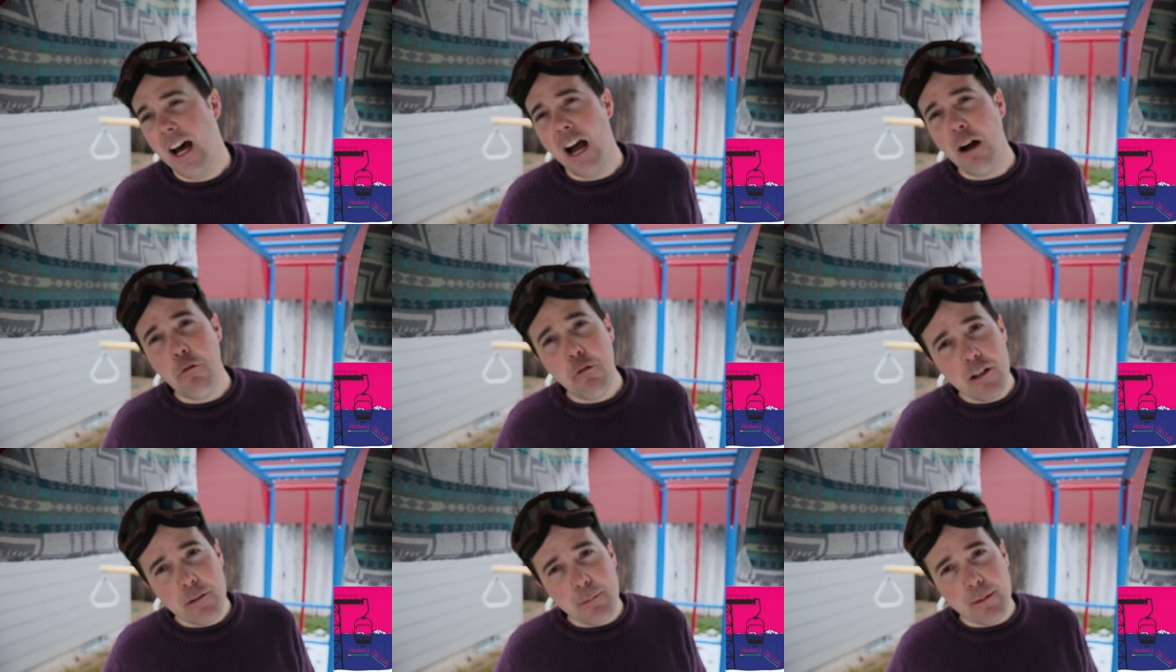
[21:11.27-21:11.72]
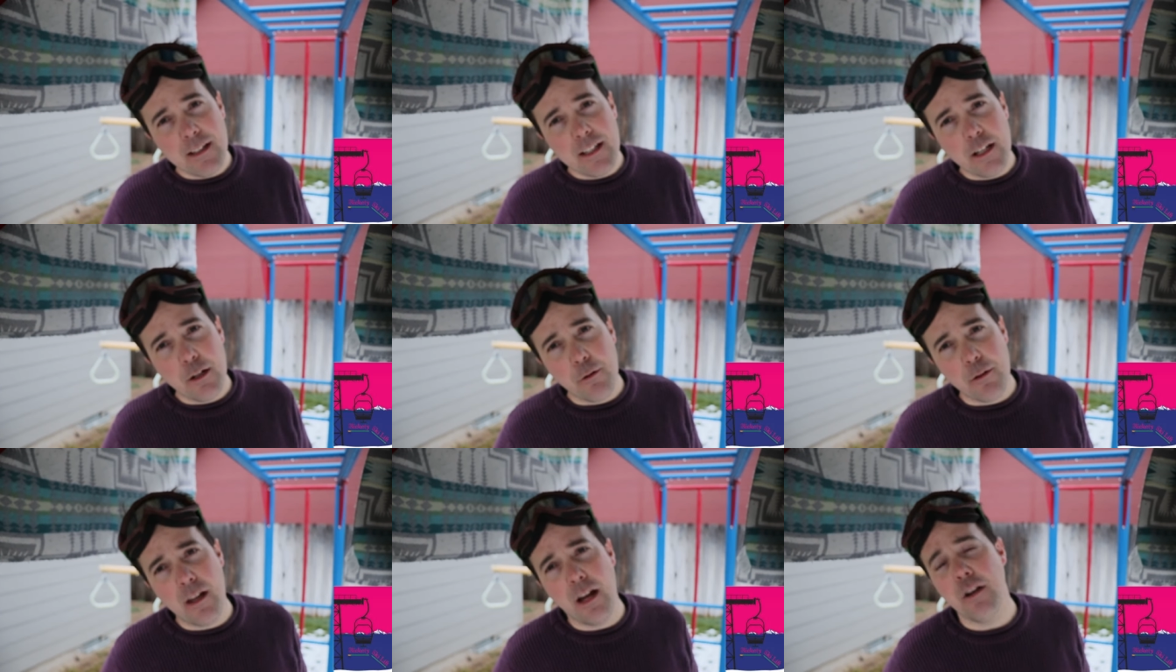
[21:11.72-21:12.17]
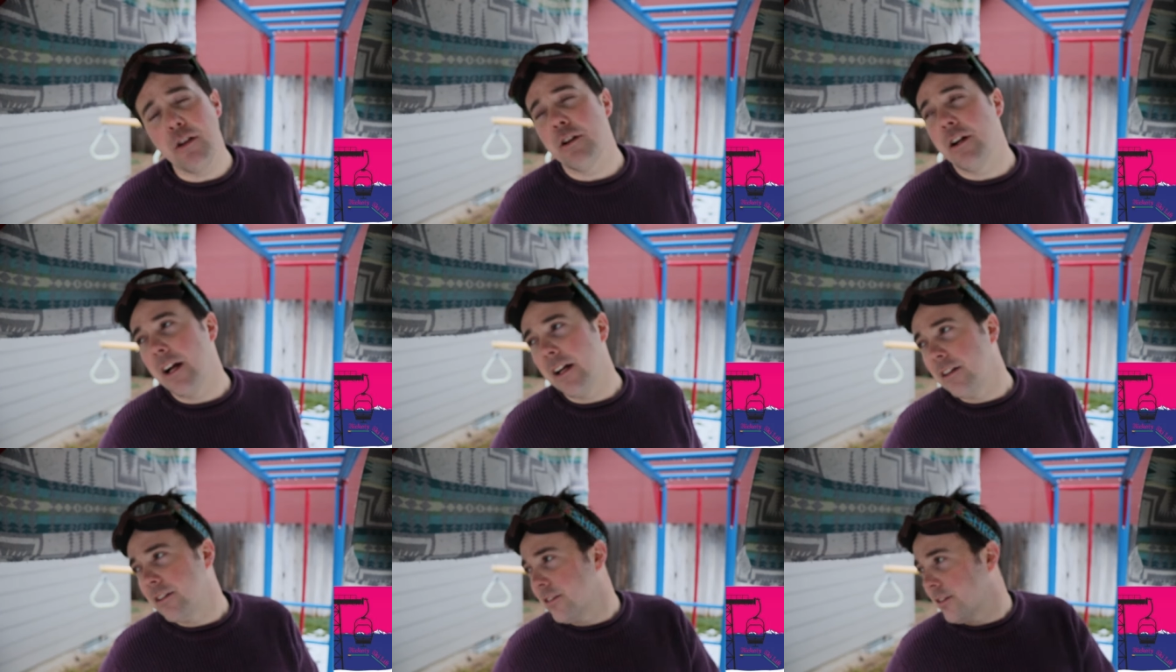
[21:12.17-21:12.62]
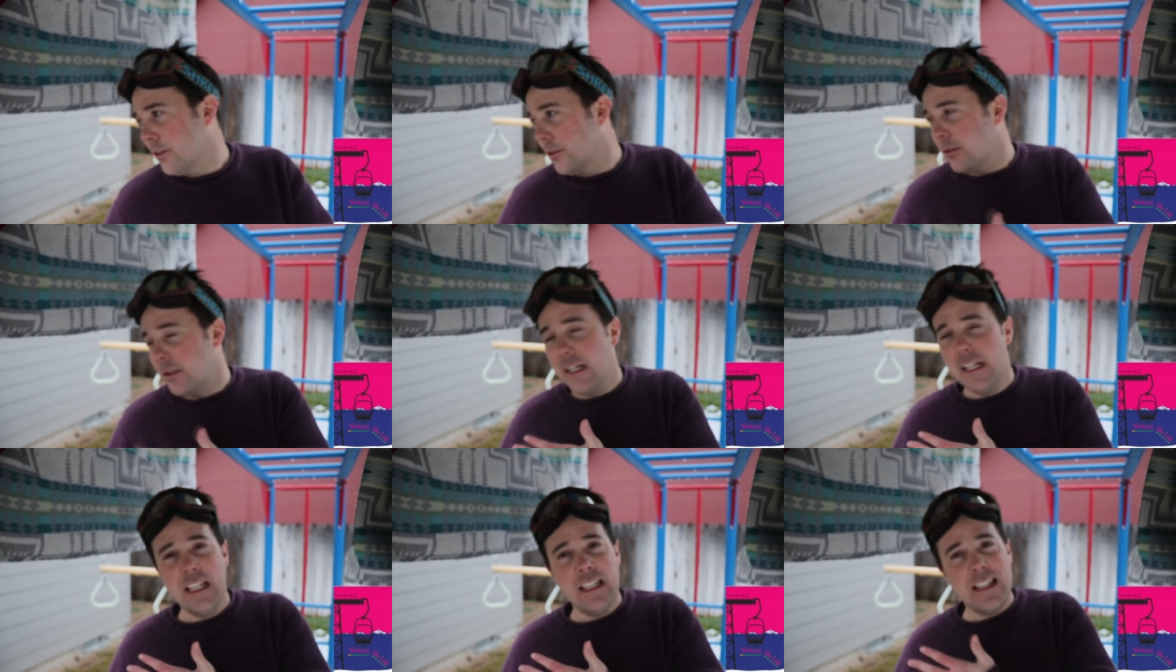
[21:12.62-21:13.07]
I wouldn't be here without you guys.
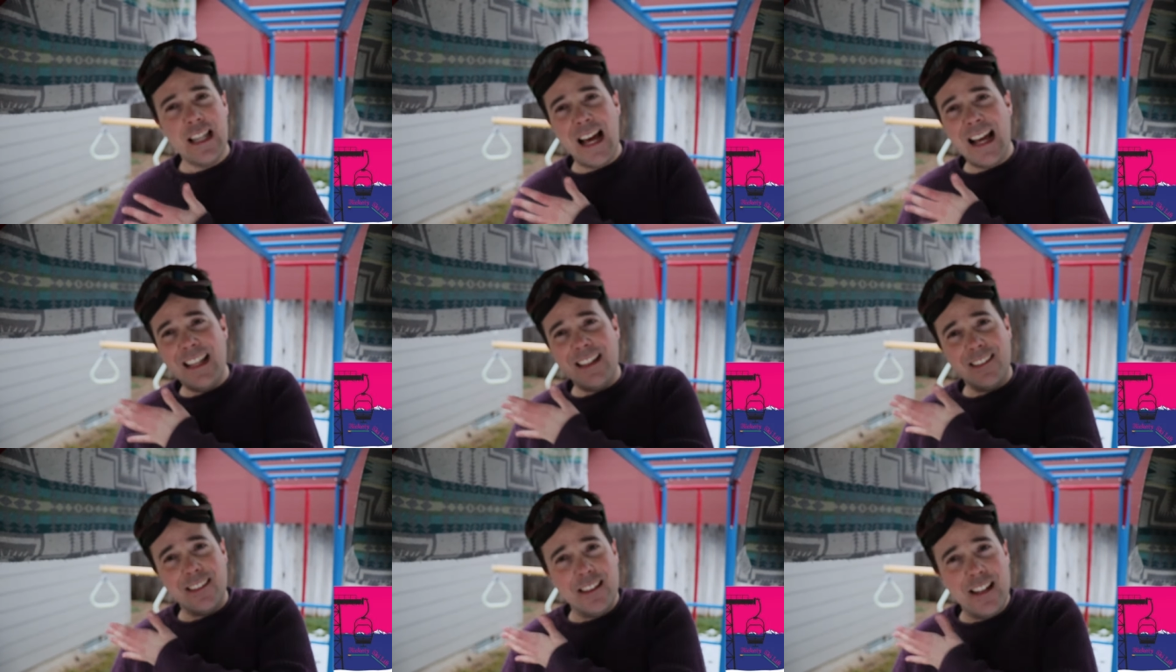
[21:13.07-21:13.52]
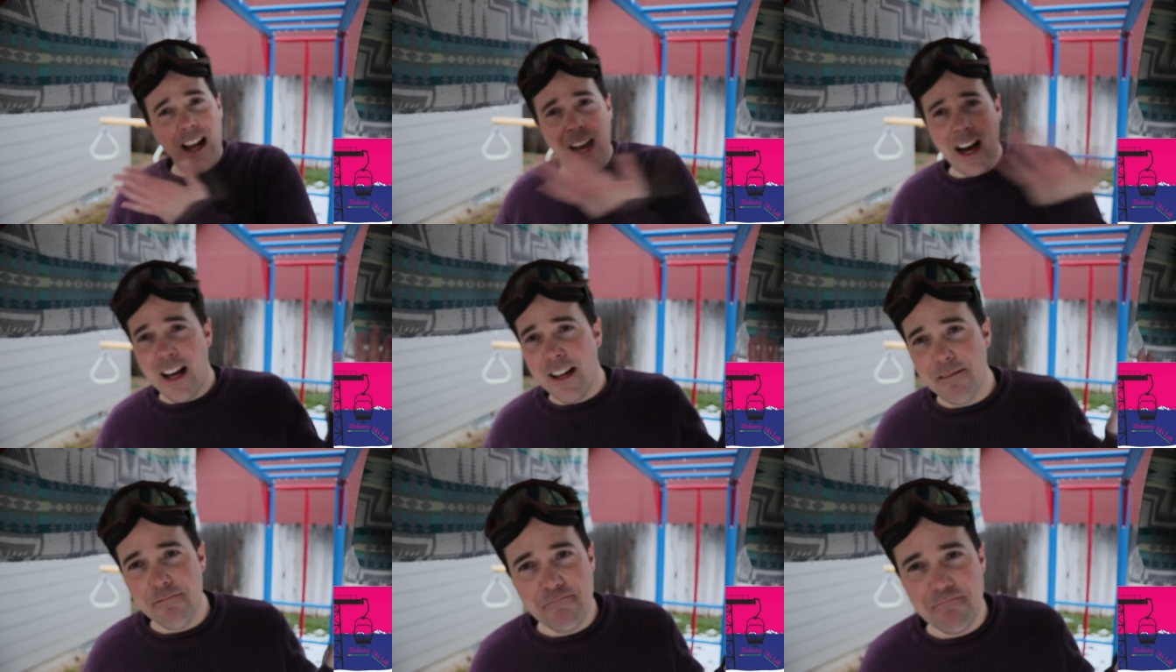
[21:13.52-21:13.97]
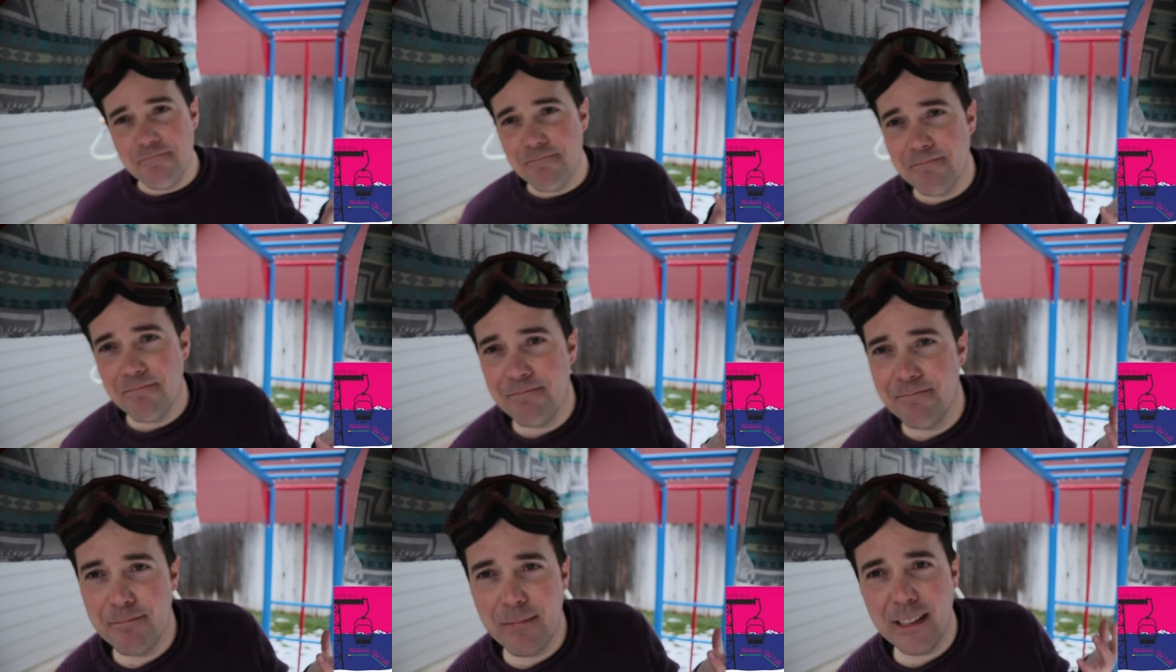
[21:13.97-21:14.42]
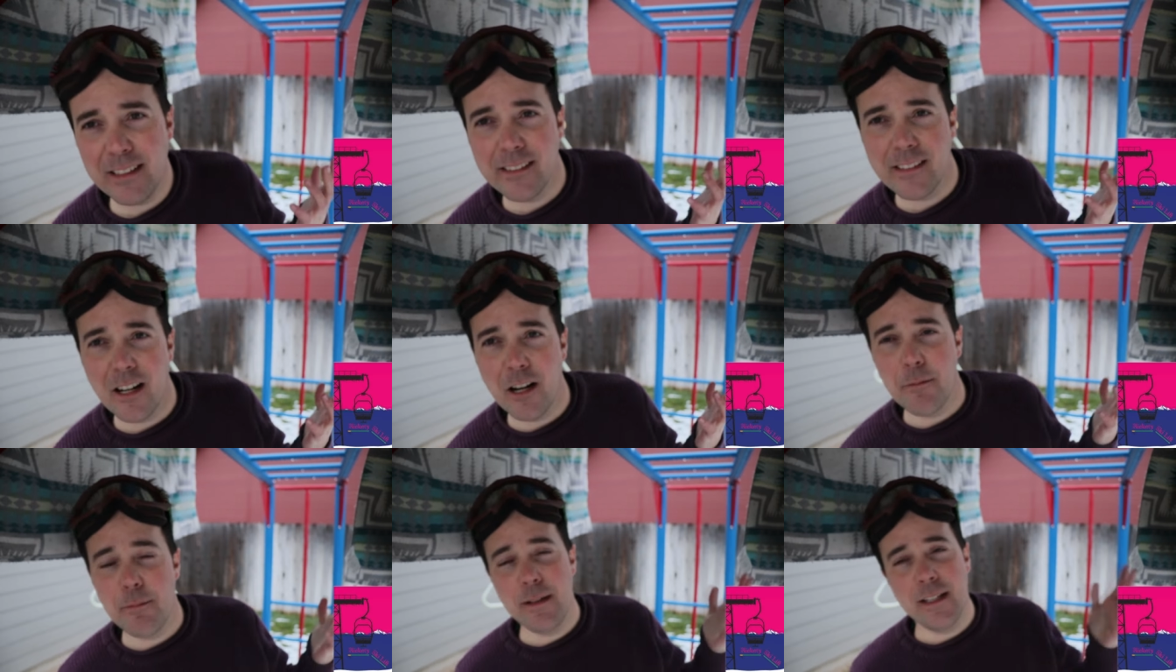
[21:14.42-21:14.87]
So that is not
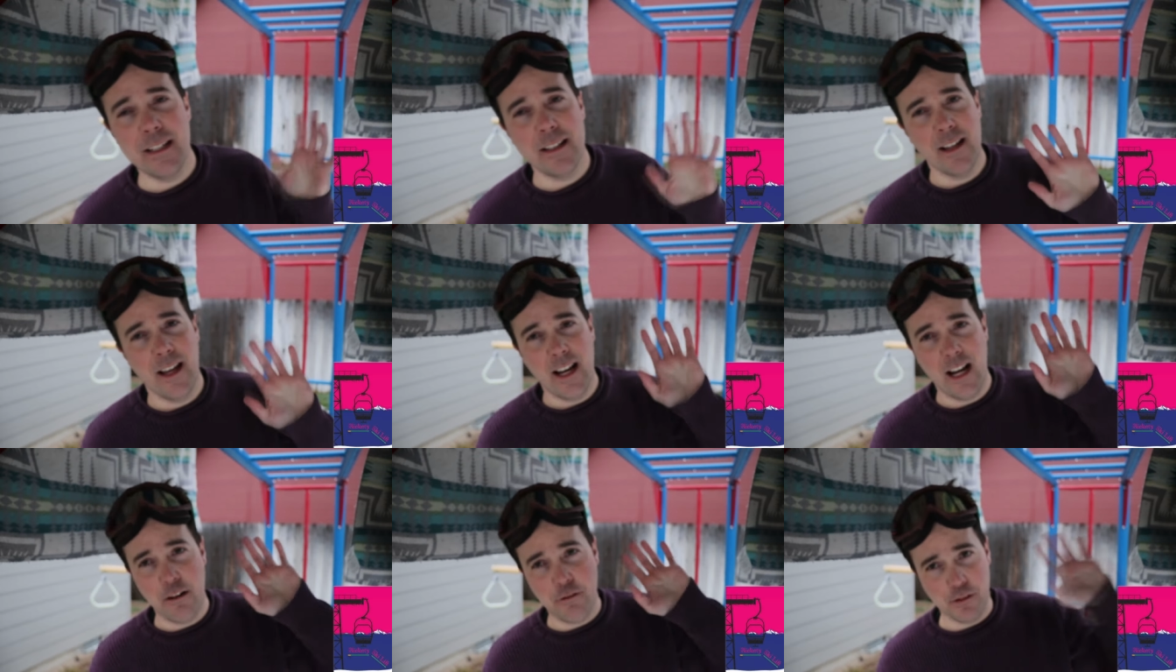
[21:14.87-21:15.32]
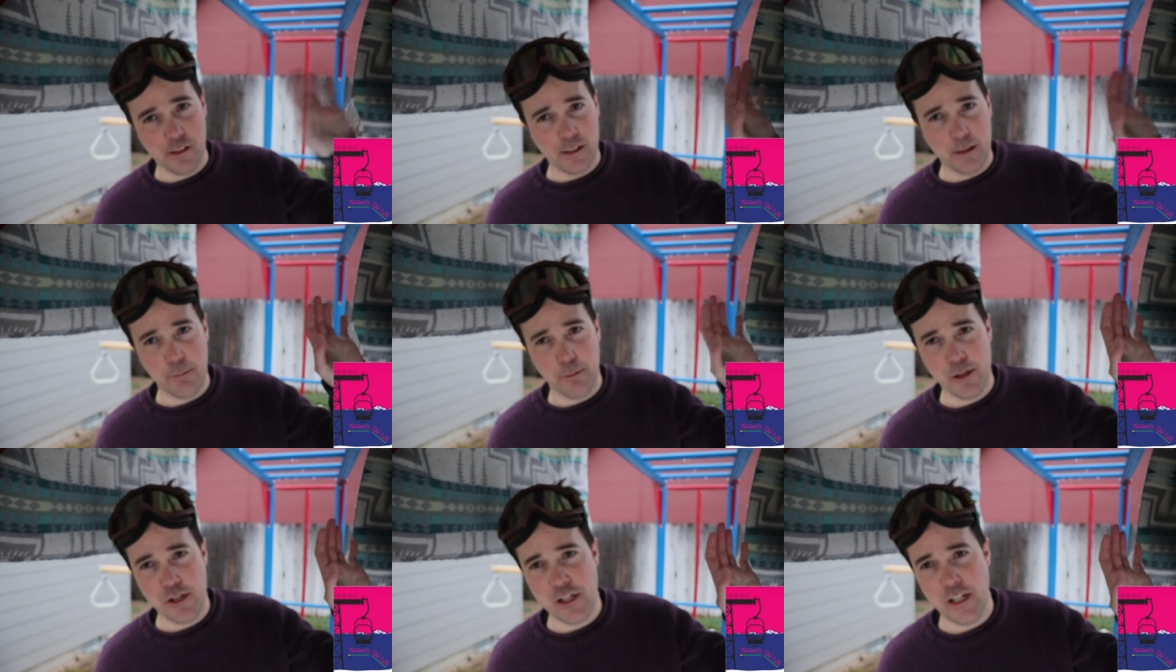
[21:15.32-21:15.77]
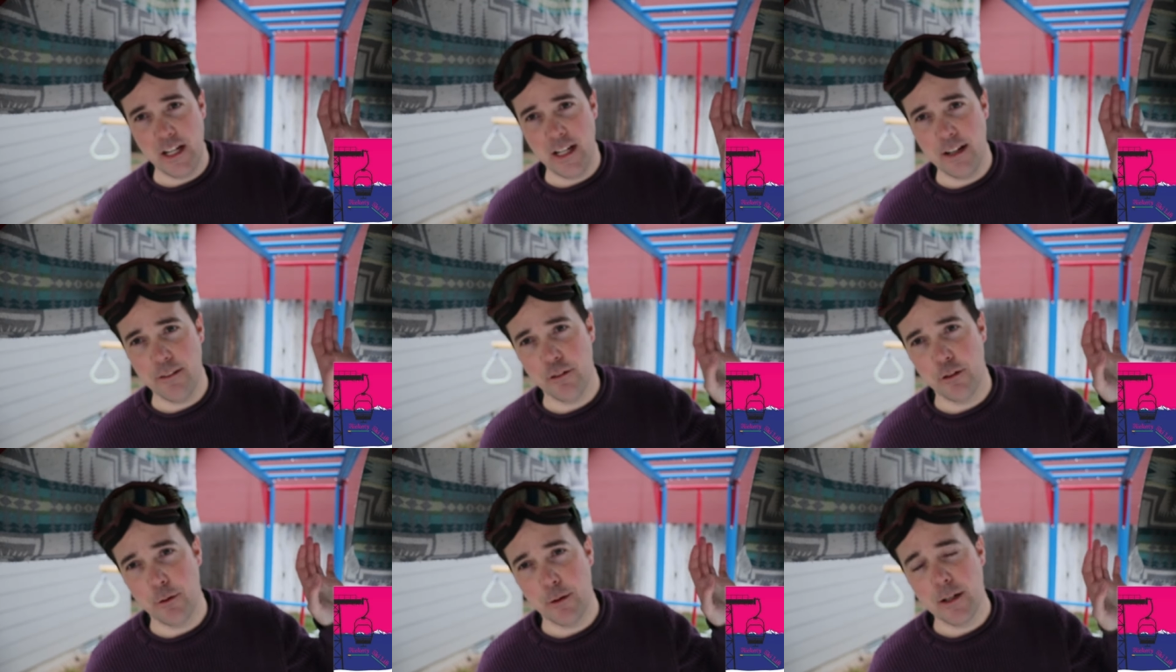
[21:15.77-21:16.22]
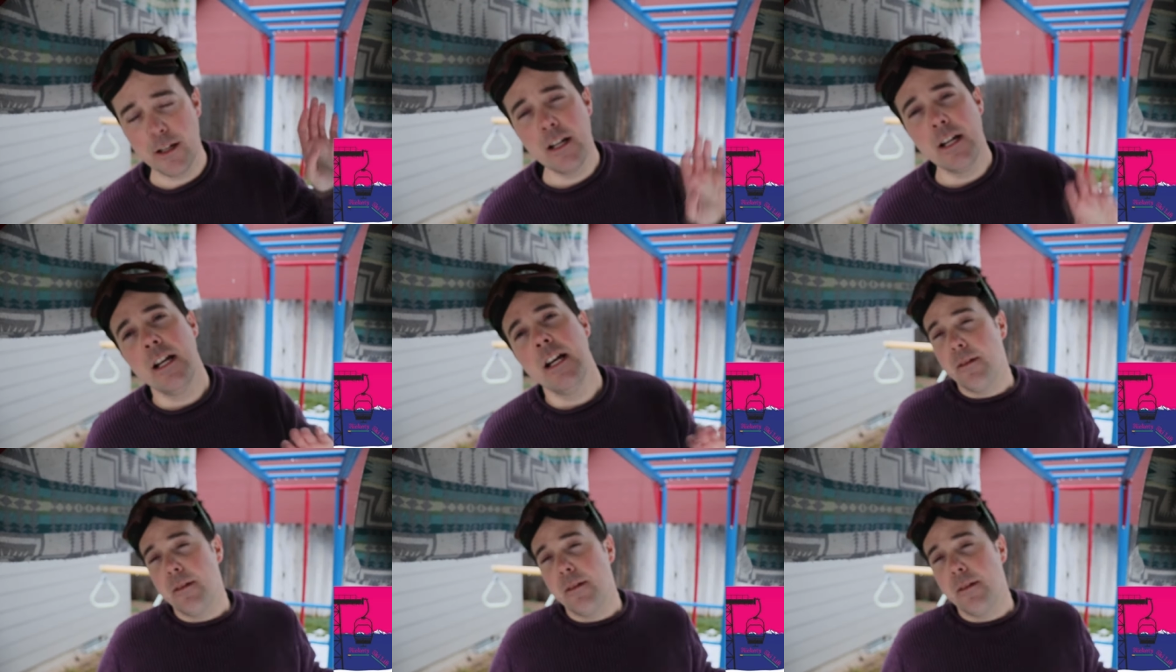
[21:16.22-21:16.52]
missed on me, and I really appreciate everyone.